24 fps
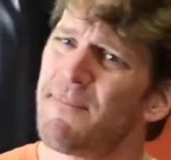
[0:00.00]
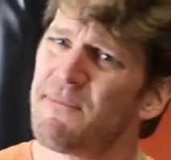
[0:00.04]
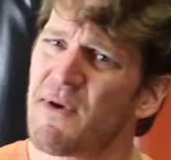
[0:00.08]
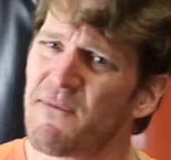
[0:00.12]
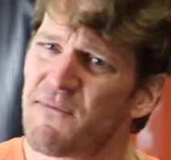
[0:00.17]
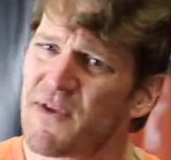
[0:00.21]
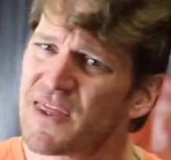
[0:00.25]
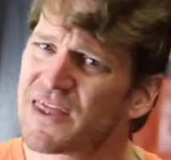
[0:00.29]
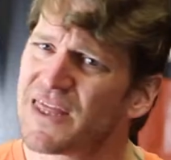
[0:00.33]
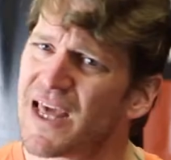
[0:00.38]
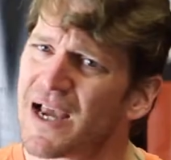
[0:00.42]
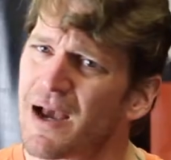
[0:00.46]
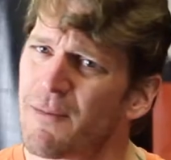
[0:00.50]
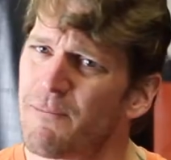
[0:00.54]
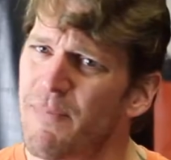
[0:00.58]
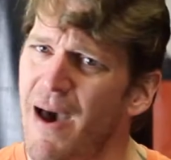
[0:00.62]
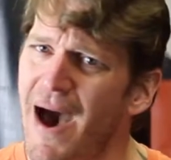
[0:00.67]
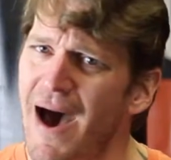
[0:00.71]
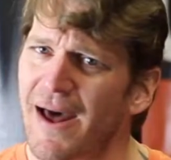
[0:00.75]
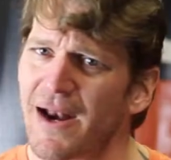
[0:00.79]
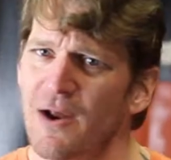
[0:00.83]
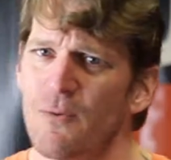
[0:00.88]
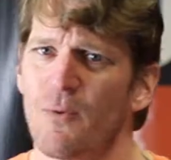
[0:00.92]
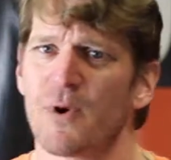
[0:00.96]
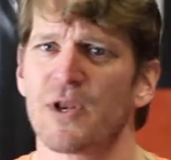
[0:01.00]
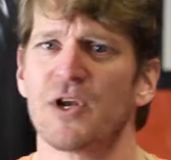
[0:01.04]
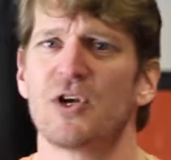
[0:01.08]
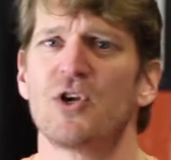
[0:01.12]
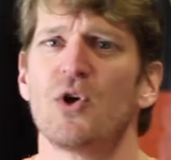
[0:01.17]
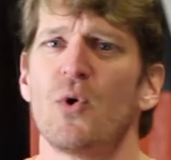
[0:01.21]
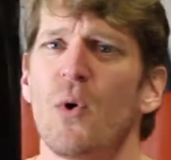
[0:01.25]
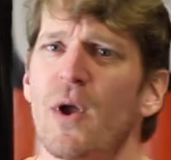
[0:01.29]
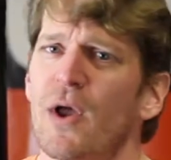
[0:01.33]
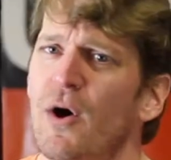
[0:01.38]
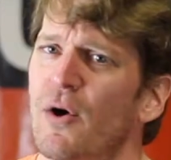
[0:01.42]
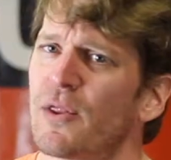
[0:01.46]
And if you think about it, when you're
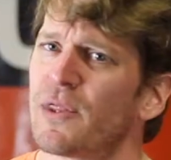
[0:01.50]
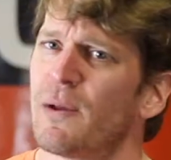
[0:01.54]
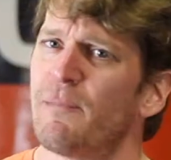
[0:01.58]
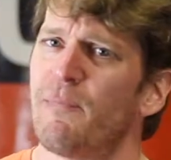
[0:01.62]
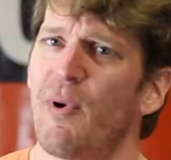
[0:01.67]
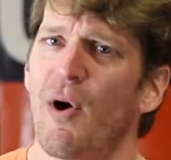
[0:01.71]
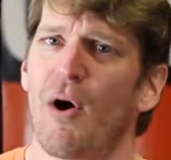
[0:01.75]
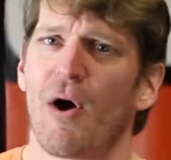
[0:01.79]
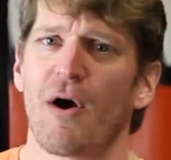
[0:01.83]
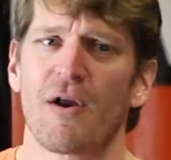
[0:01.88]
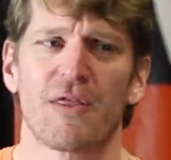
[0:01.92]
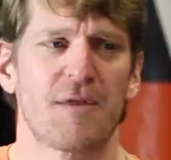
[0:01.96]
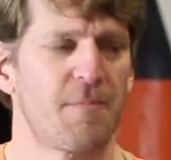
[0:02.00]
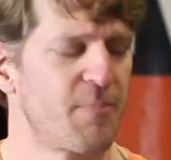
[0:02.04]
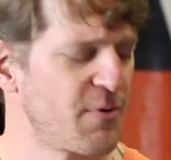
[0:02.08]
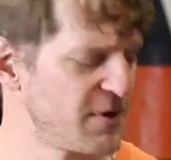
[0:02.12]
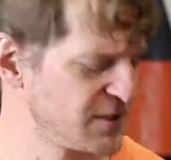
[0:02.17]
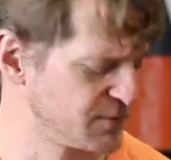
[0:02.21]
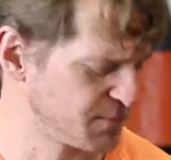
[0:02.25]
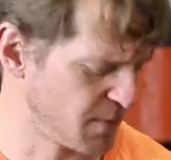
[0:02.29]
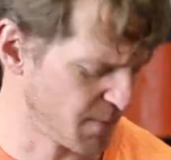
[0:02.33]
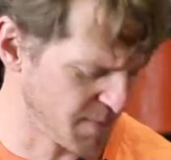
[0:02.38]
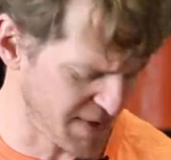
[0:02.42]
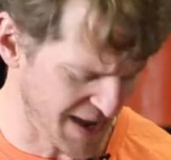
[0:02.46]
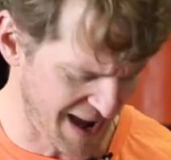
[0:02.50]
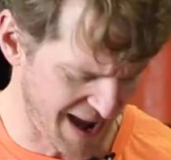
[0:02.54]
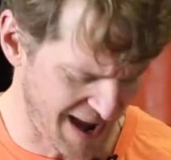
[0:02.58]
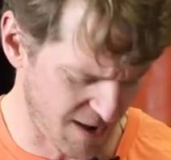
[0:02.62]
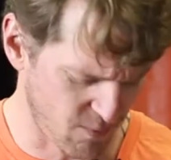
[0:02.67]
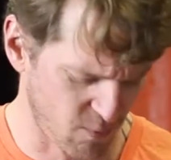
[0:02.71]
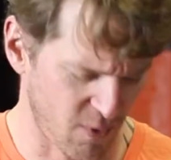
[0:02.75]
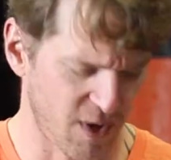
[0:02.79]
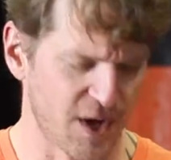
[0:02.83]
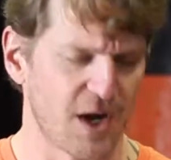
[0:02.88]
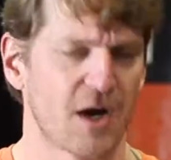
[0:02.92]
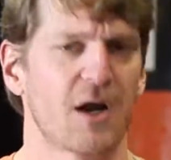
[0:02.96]
doing on the bar, the principle
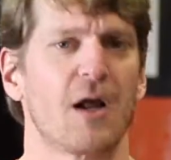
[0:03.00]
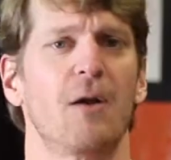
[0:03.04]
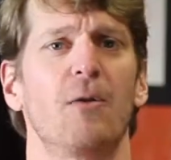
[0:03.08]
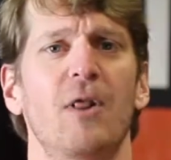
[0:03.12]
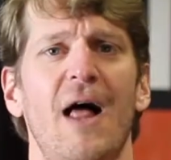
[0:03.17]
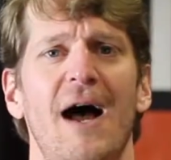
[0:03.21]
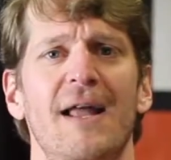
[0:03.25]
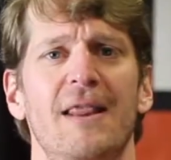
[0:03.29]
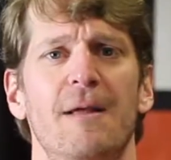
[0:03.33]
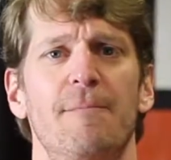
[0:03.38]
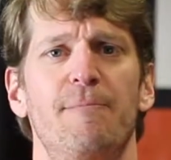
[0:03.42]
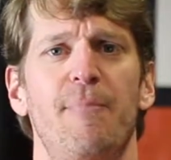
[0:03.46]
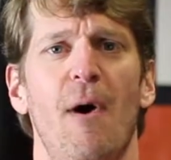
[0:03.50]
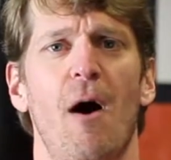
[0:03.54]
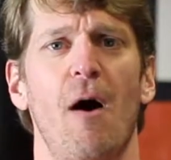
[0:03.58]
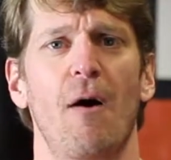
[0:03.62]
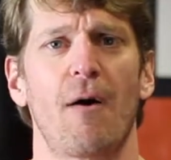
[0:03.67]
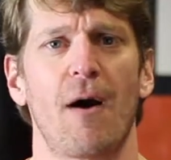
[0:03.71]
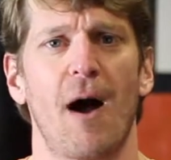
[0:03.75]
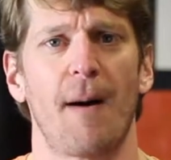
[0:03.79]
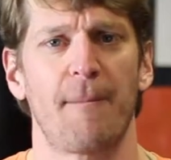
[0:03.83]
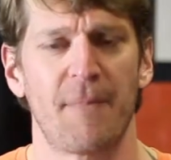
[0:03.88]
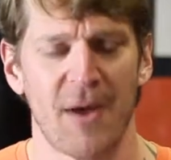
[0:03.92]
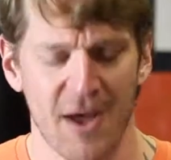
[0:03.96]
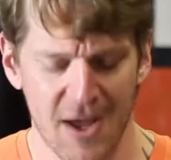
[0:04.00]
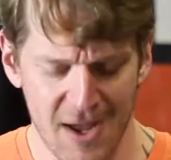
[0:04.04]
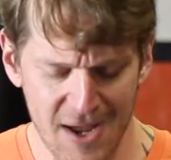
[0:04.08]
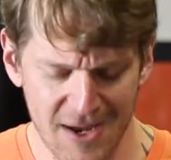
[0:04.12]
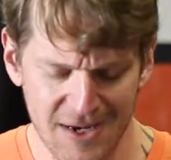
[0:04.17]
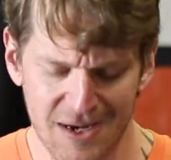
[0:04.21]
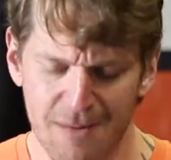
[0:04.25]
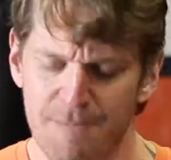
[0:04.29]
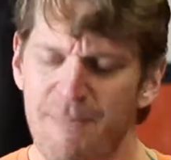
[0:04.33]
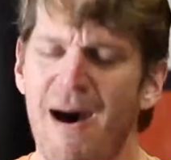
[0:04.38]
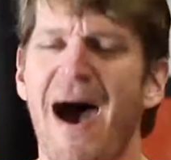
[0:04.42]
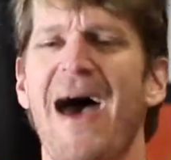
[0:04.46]
behind where you're going to line the bar up,
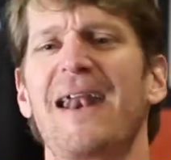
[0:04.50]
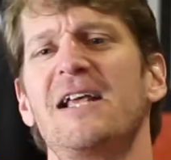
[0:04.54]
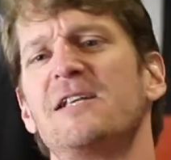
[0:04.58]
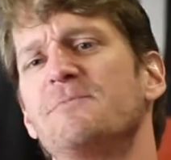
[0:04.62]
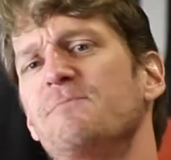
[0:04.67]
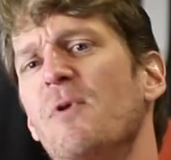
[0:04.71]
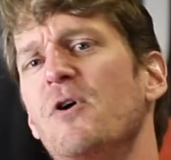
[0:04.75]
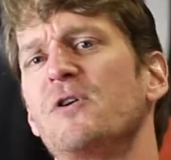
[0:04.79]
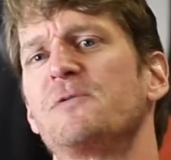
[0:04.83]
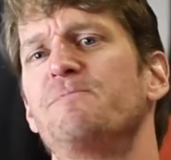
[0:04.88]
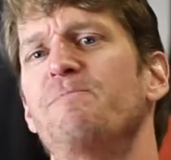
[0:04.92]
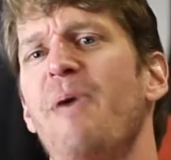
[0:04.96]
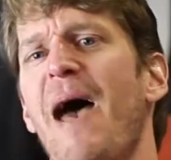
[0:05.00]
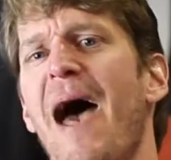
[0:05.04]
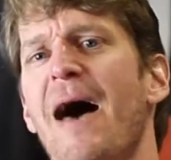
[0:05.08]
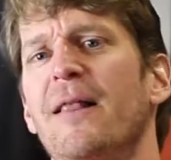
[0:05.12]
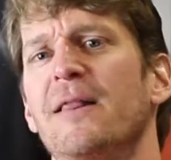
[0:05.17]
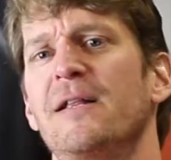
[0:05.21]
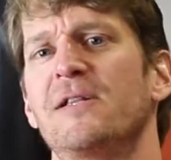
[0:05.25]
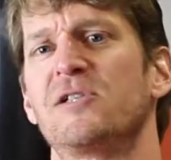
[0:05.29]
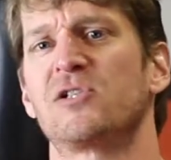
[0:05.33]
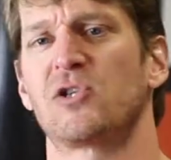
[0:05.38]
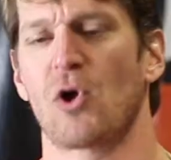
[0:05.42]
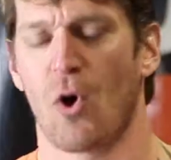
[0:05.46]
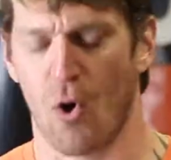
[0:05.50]
your body's most balanced